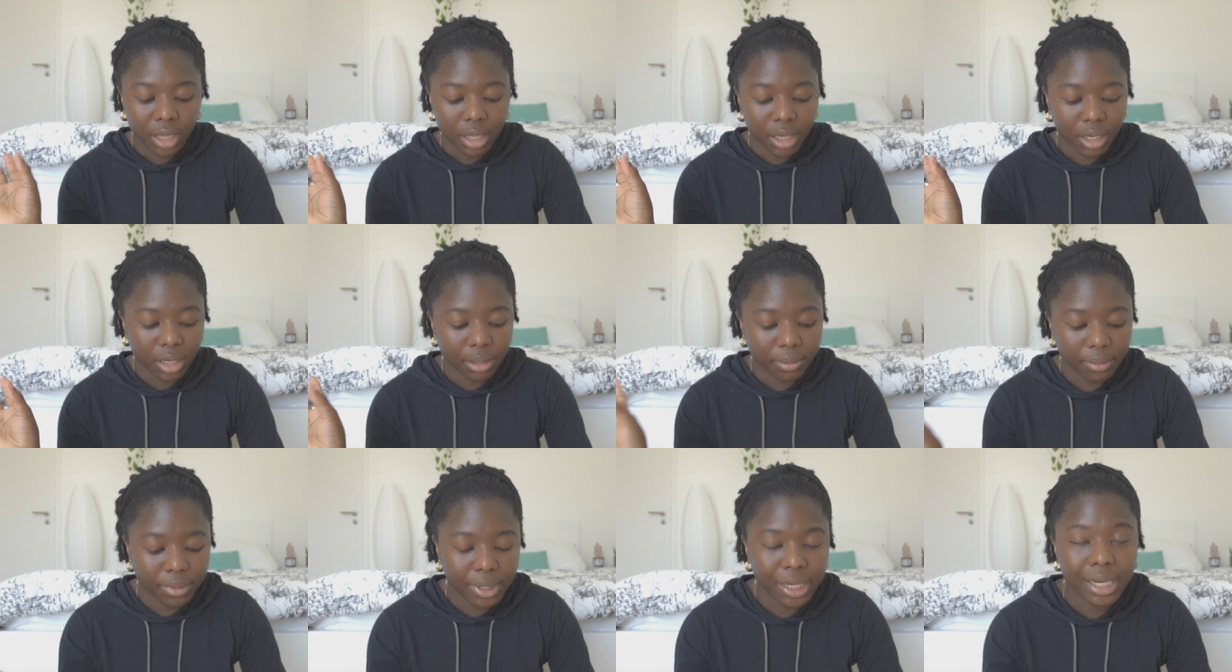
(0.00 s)

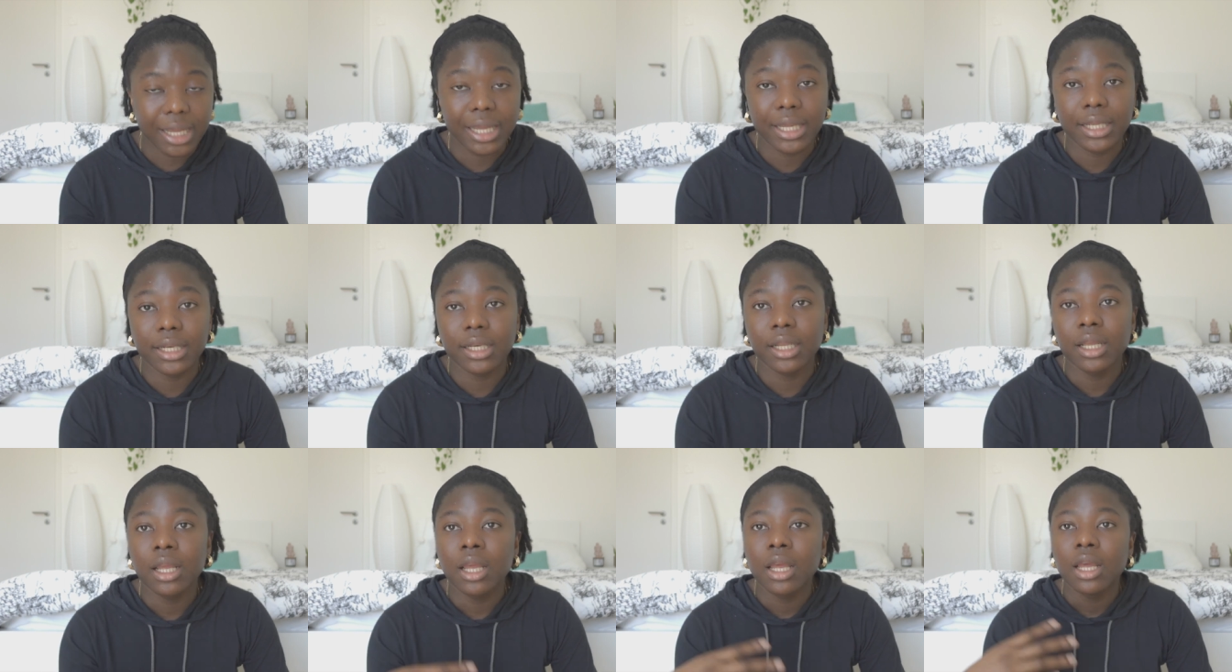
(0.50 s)

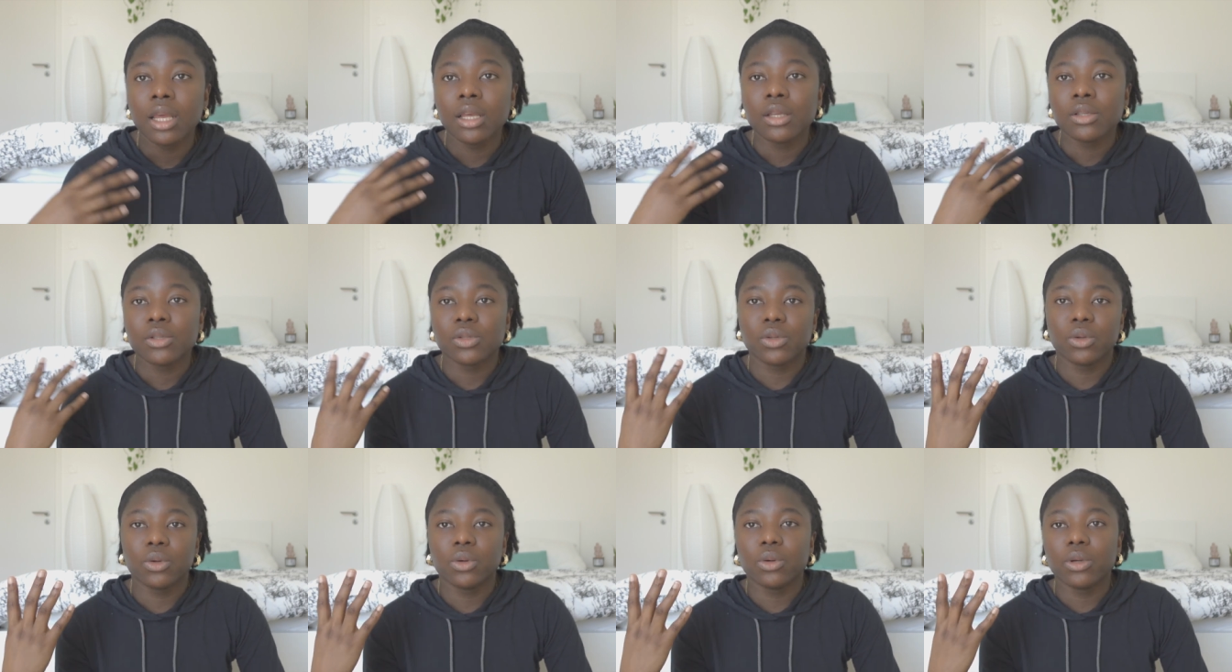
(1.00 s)
line.
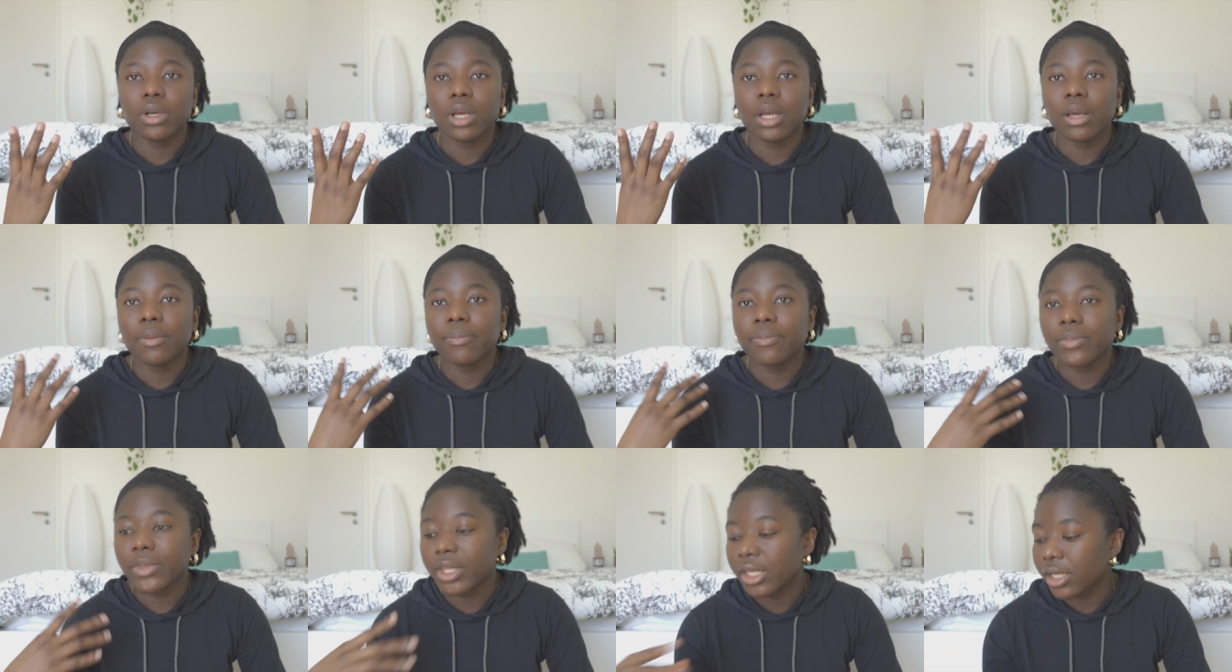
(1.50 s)

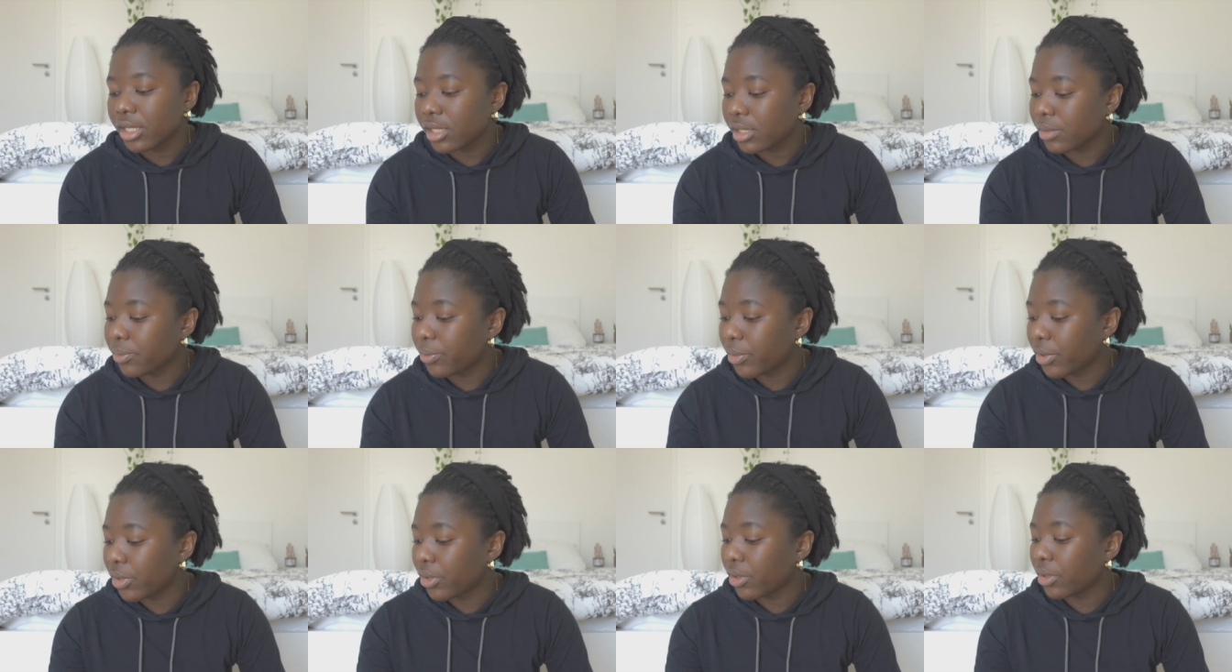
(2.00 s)
So this
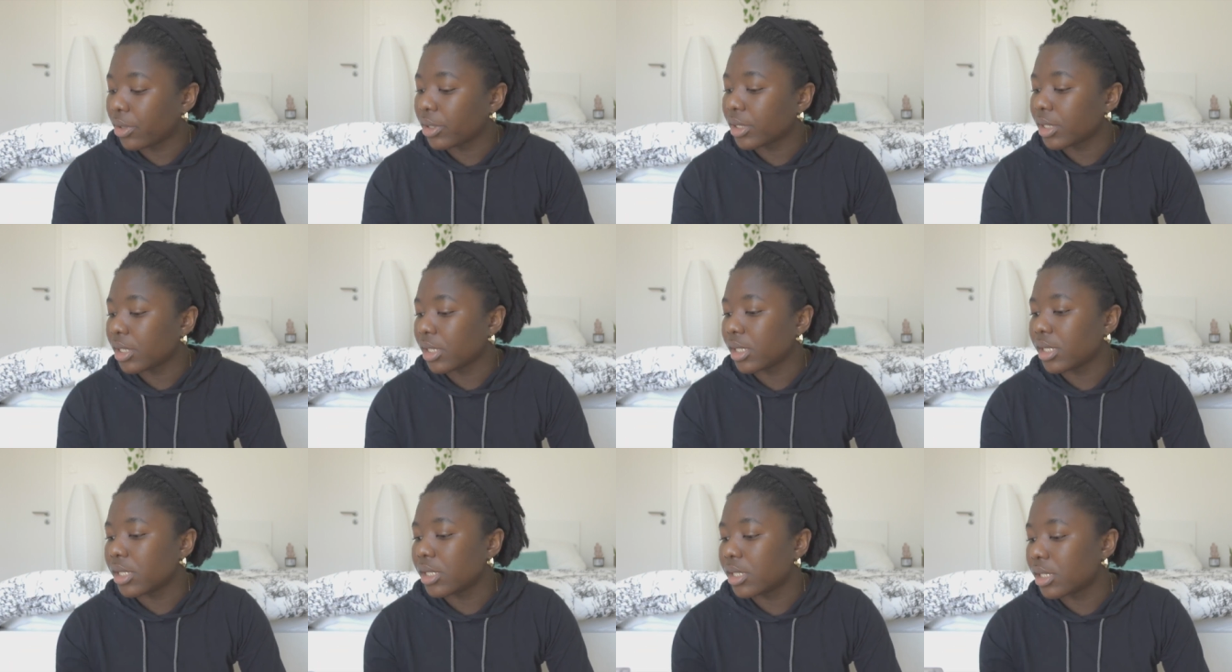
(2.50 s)

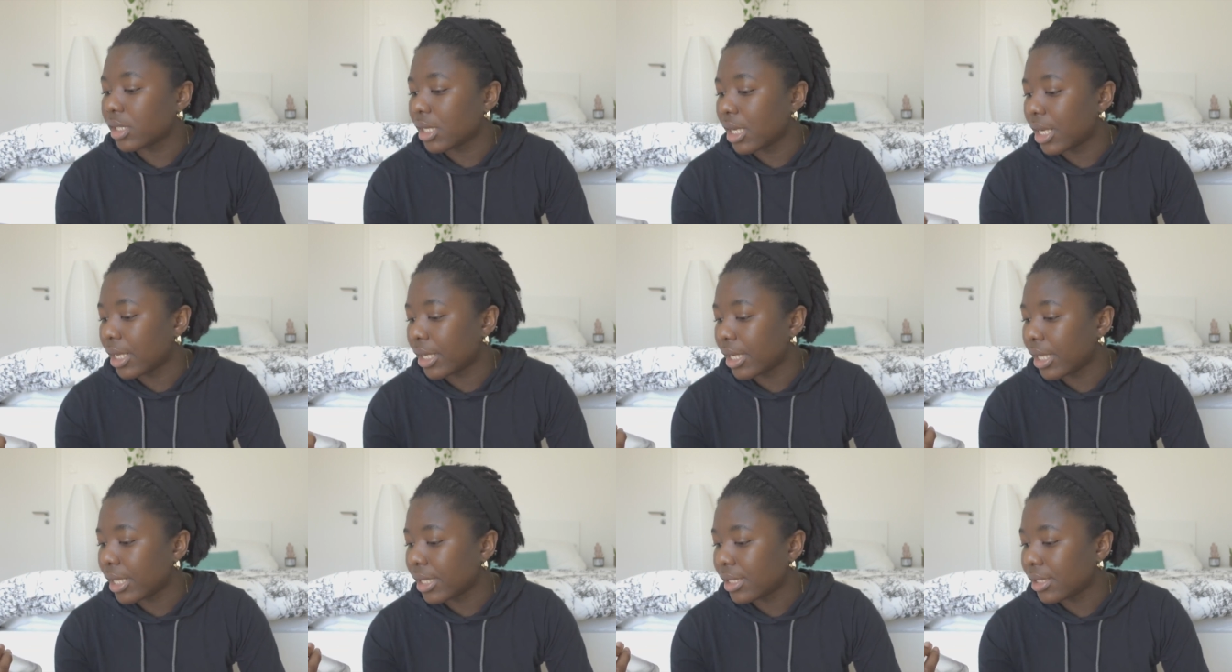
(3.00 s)
product is
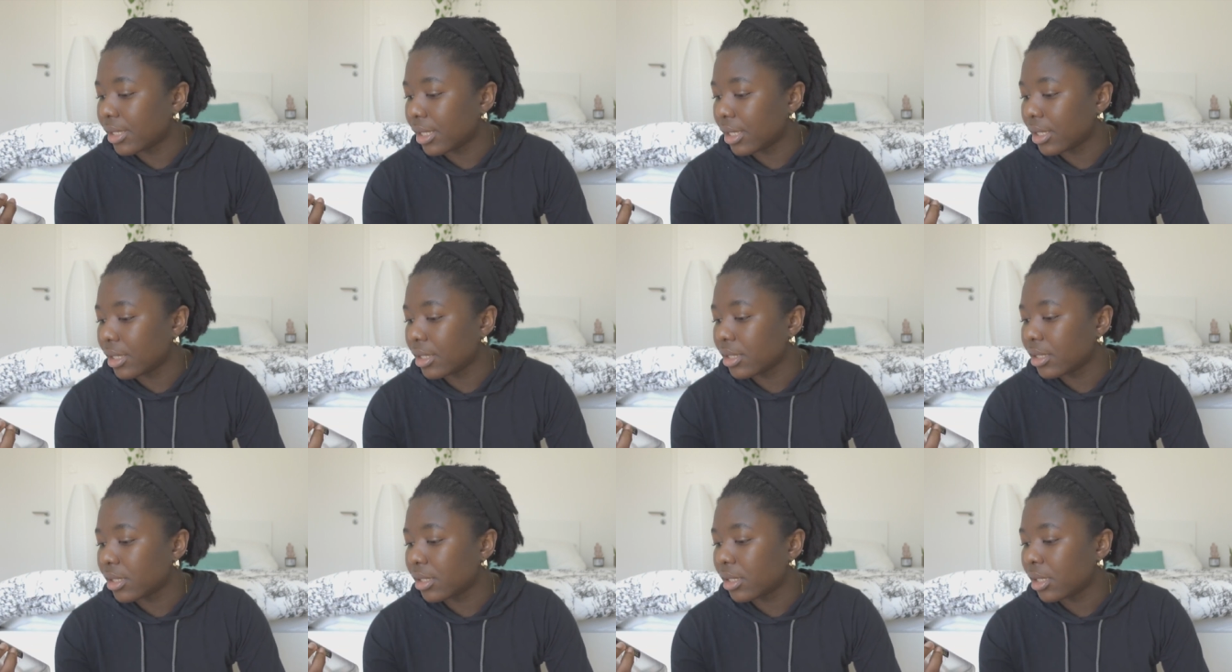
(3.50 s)
an
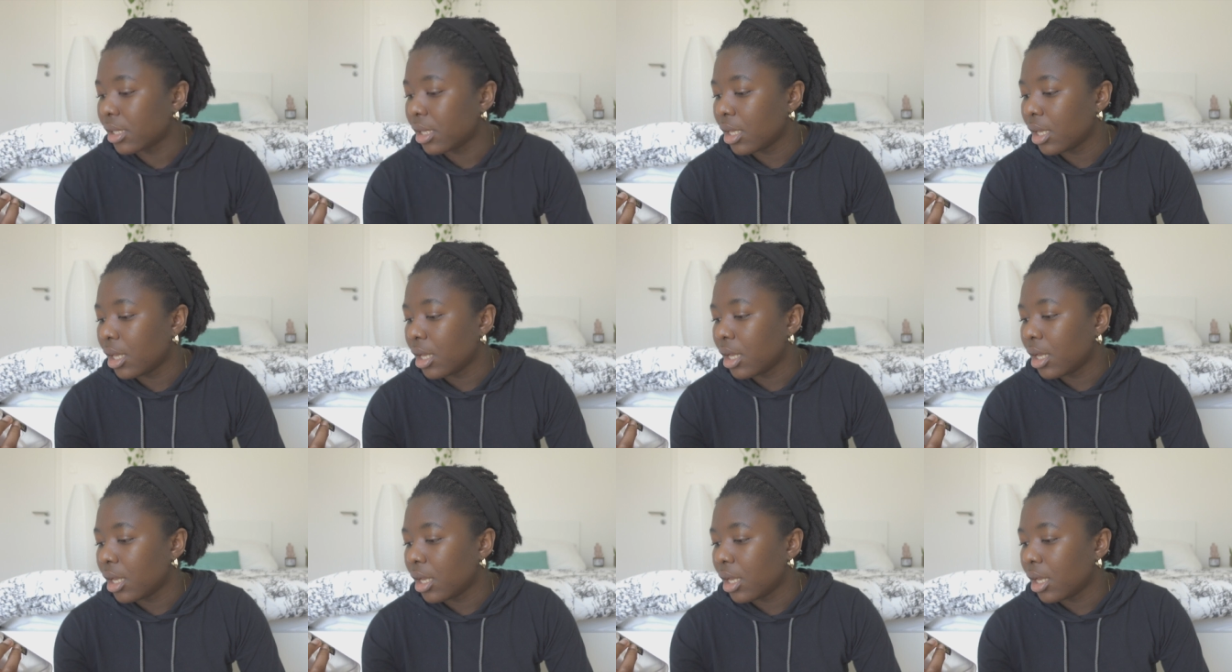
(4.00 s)
essence.